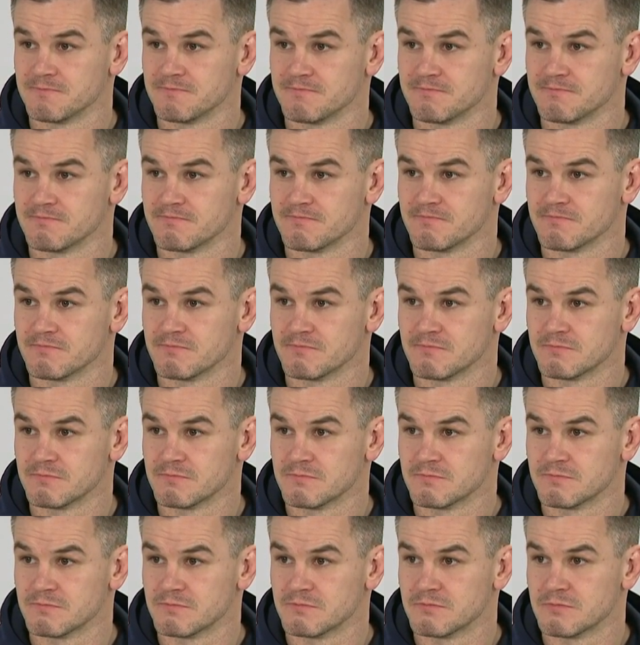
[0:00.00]

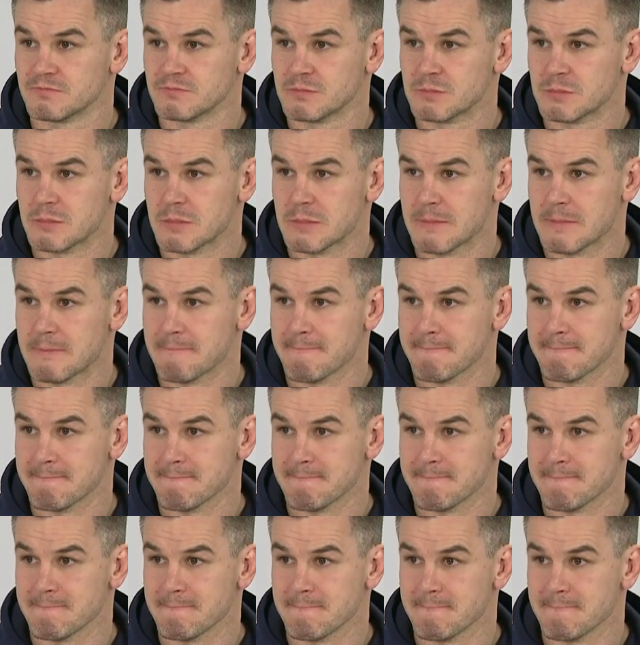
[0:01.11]

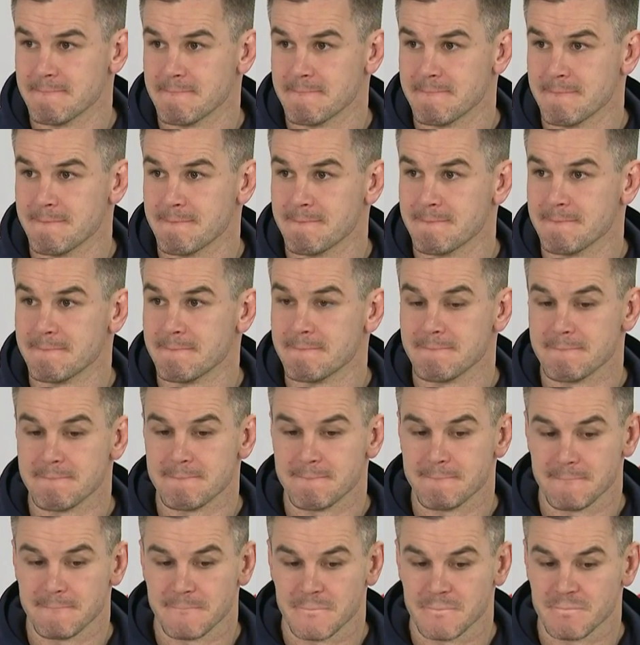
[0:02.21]

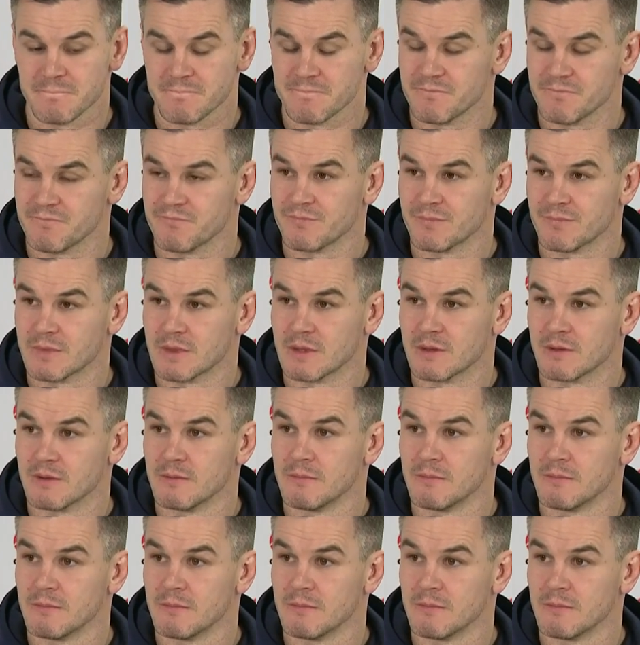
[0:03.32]
(silence)